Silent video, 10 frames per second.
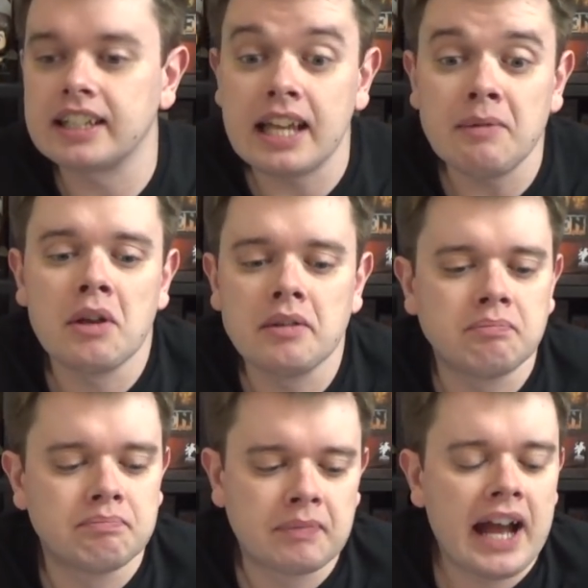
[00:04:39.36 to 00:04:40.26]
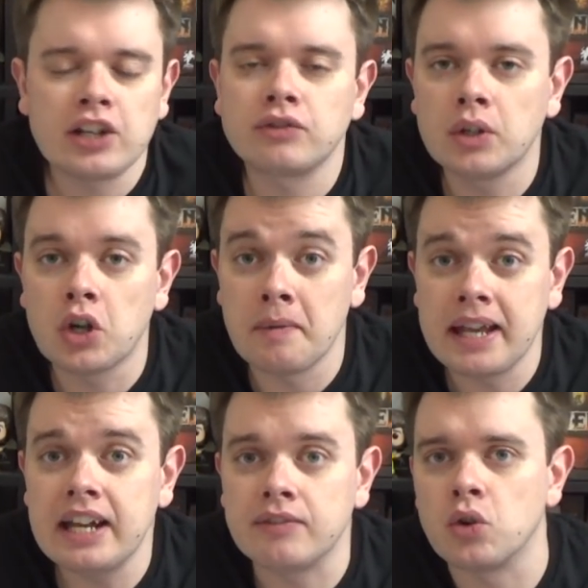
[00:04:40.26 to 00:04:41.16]
keep the cash flow
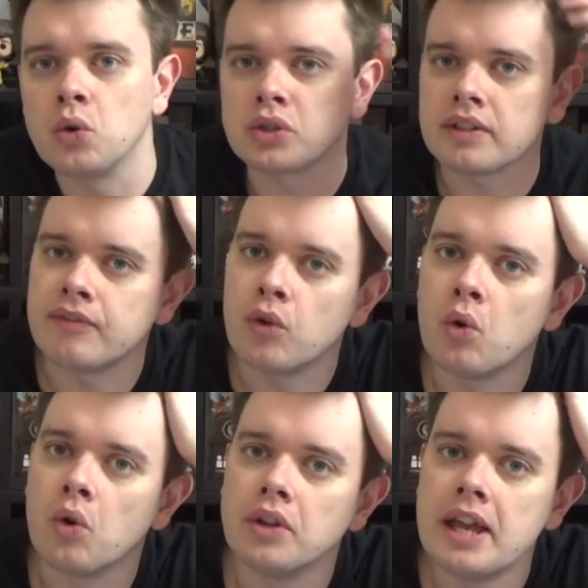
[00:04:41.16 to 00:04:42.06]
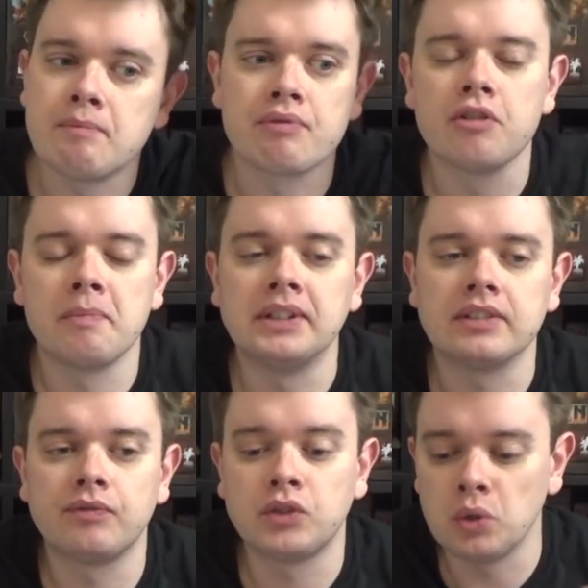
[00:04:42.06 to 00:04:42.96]
coming in, of course, for
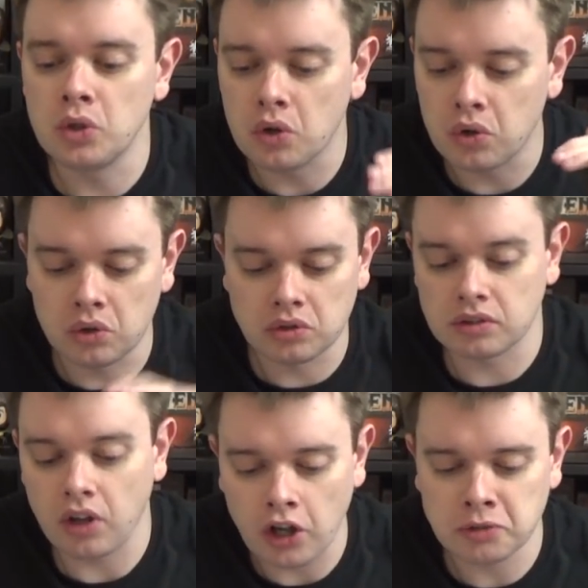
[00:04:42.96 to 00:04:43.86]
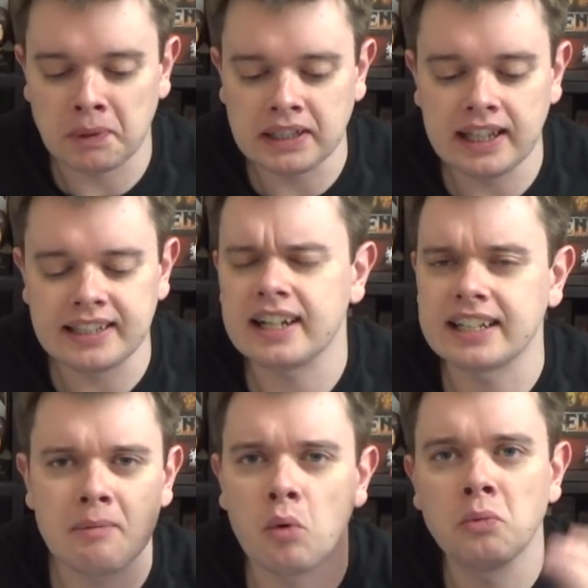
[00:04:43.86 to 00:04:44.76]
improvement to your hospital later. I
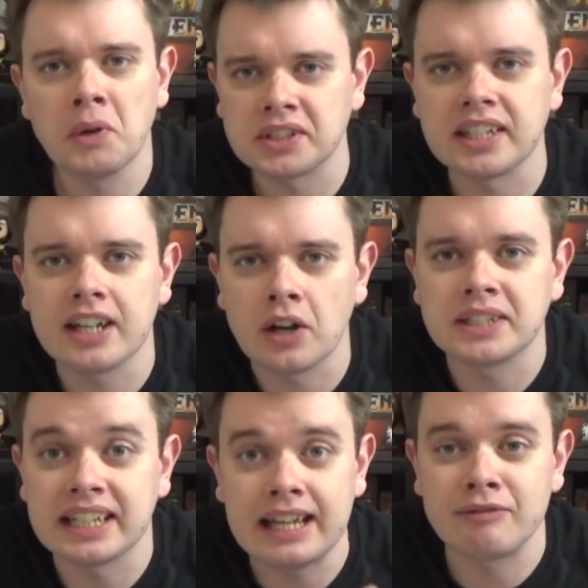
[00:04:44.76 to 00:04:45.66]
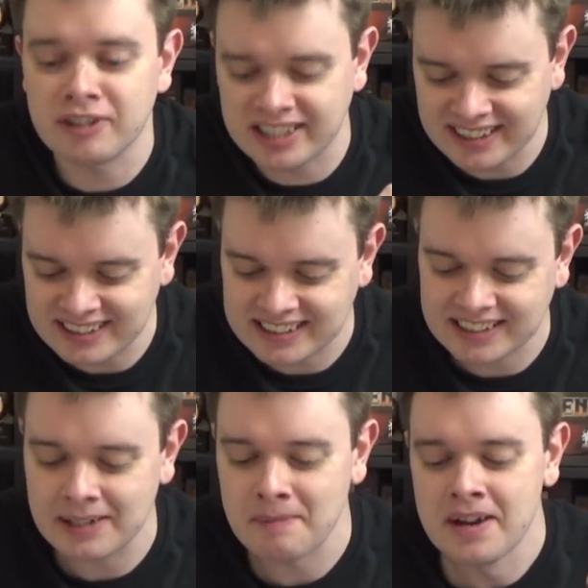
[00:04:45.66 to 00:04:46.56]
keep almost saying hotel every single
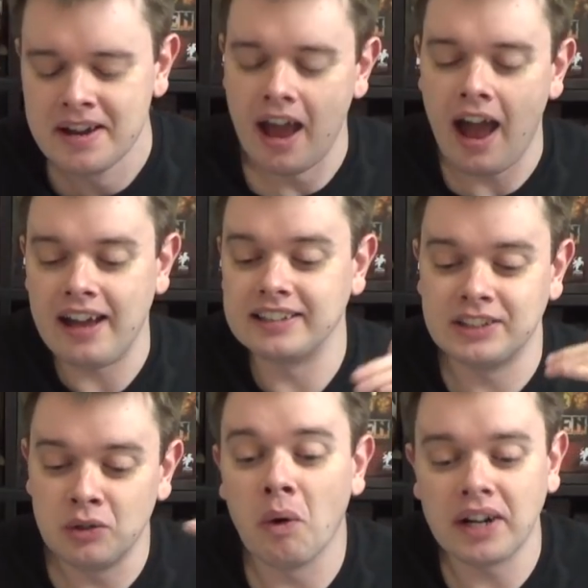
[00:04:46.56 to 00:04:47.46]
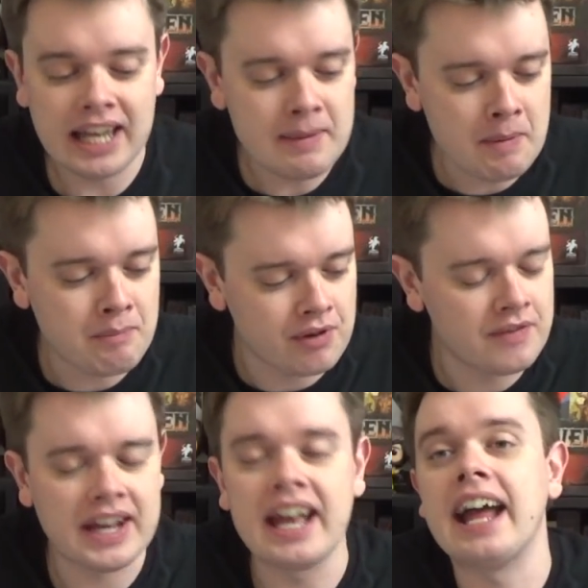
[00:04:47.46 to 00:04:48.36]
time. Uh, you want to keep
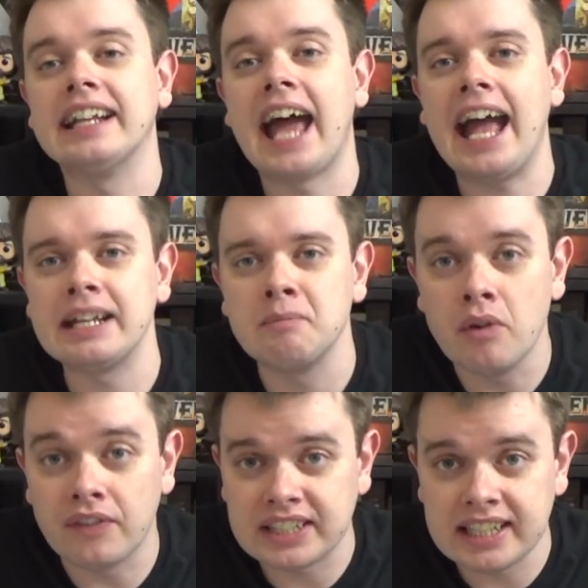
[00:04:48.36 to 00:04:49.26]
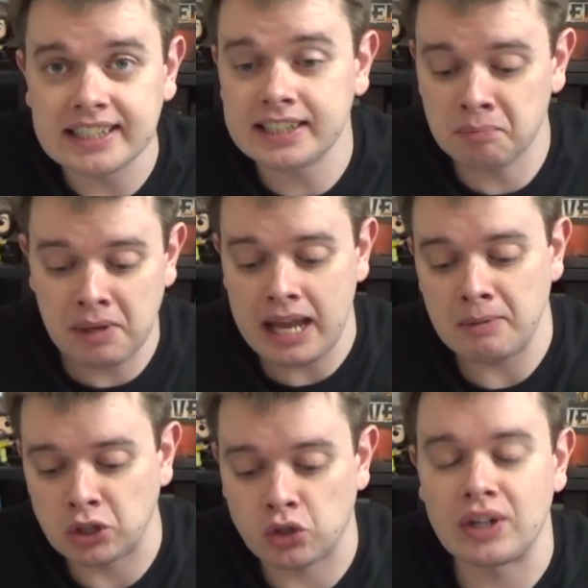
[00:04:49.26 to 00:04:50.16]
improving it and adding more facilities and being
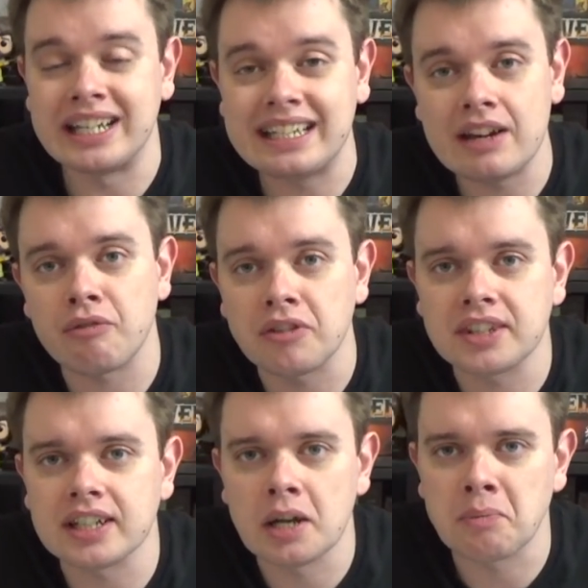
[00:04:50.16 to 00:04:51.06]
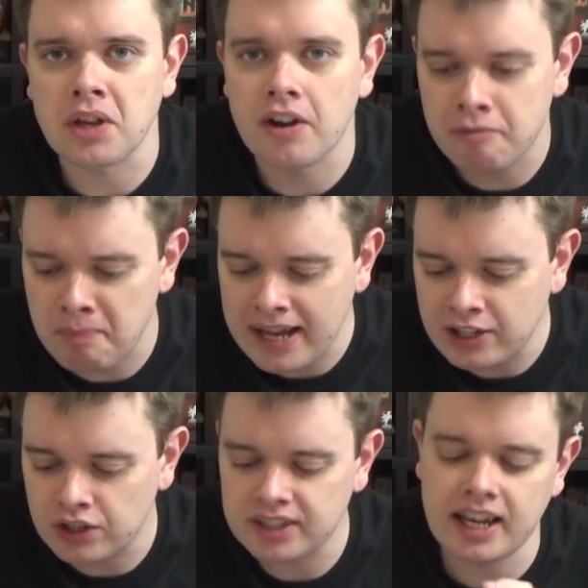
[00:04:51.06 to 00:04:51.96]
able to treat different types of
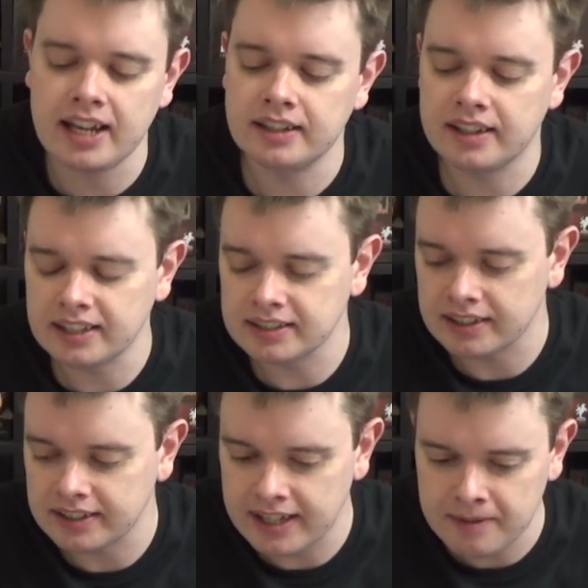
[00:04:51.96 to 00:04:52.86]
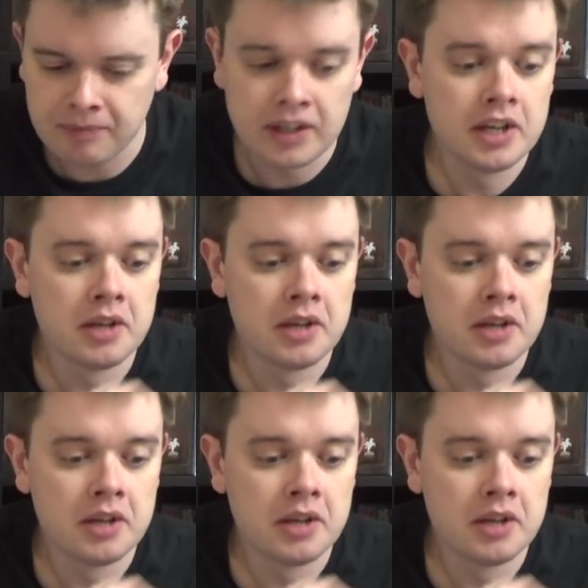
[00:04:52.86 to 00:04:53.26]
patients and things like that.